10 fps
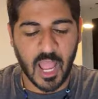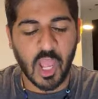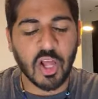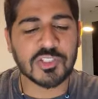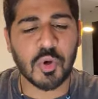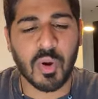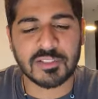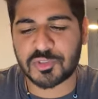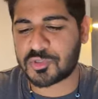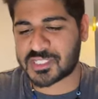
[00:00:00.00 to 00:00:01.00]
also
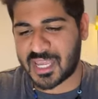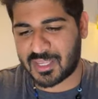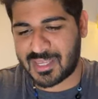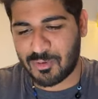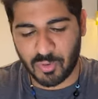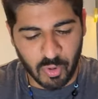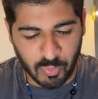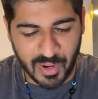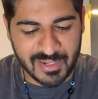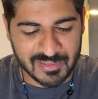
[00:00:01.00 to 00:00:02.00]
want to say here,
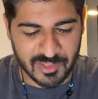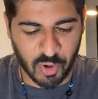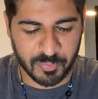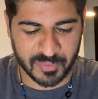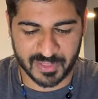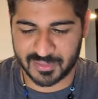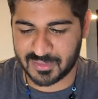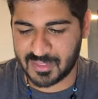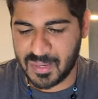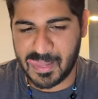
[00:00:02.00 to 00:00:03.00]
right at the opening,
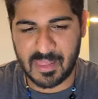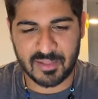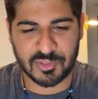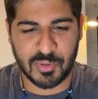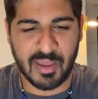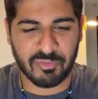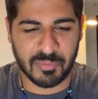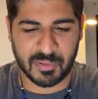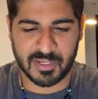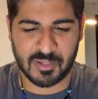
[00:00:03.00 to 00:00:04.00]
to
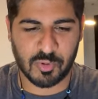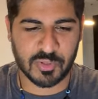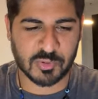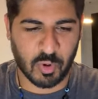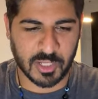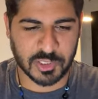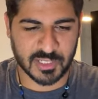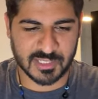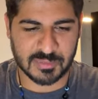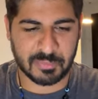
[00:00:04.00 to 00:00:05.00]
everybody who is watching
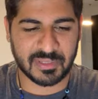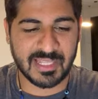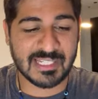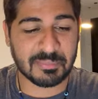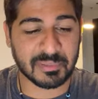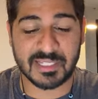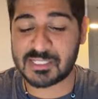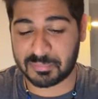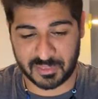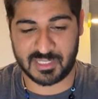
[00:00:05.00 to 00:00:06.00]
us, please,
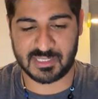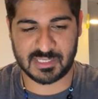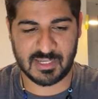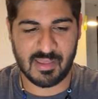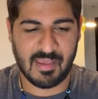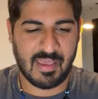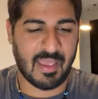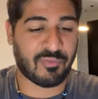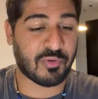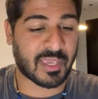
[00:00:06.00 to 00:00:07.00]
please, please,
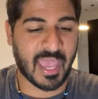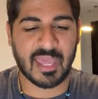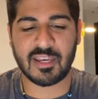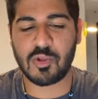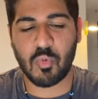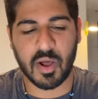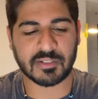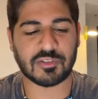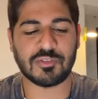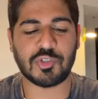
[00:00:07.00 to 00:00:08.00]
if you can and you
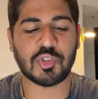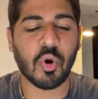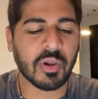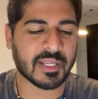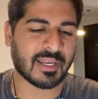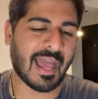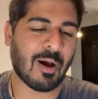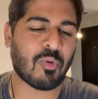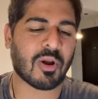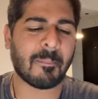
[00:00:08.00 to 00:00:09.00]
want to join
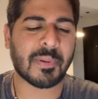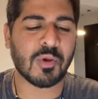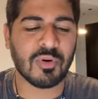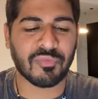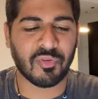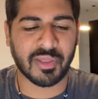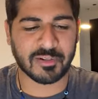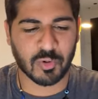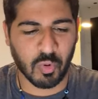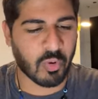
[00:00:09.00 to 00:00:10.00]
our beautiful
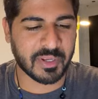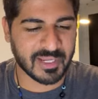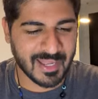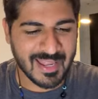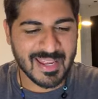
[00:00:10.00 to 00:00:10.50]
and growing